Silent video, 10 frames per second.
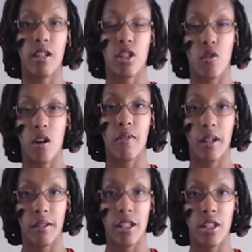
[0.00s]
a strong
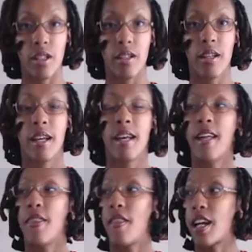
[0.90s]
foundation
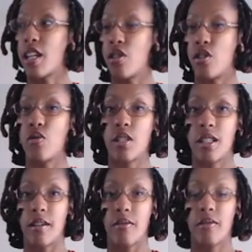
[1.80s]
that can do stuff,